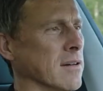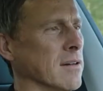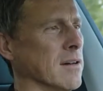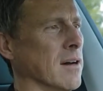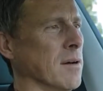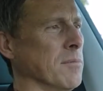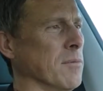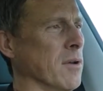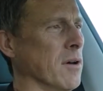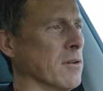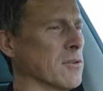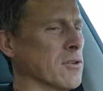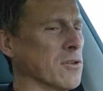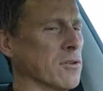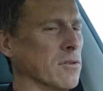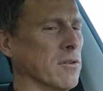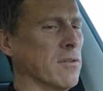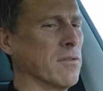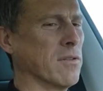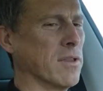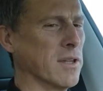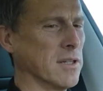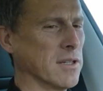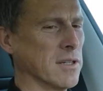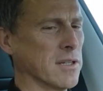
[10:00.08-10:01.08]
I'm not sure
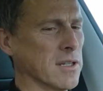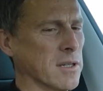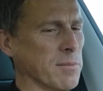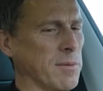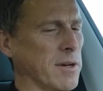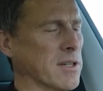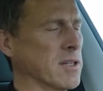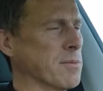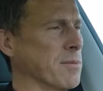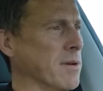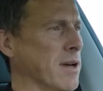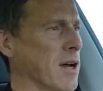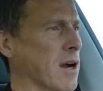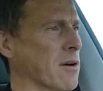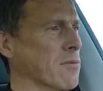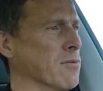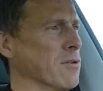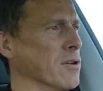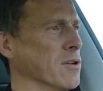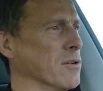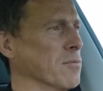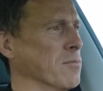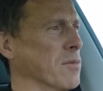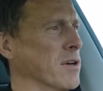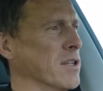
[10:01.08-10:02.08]
if this is supposed to be our
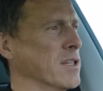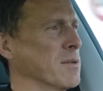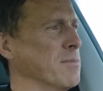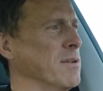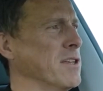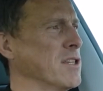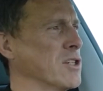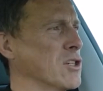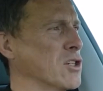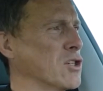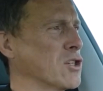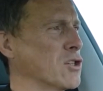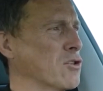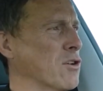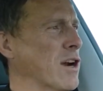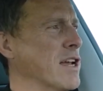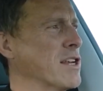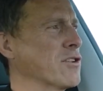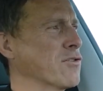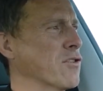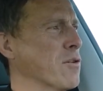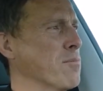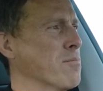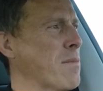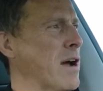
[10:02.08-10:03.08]
route, but it's a bit
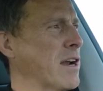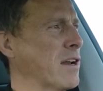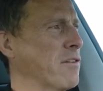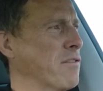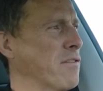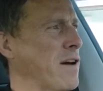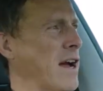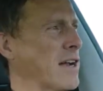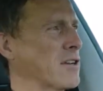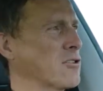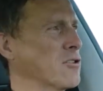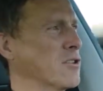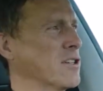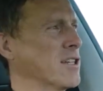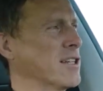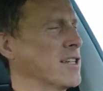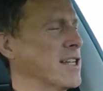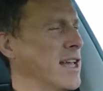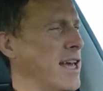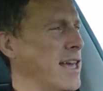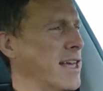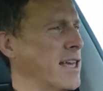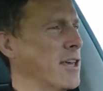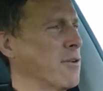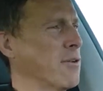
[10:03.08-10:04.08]
strange for a manufacturer to take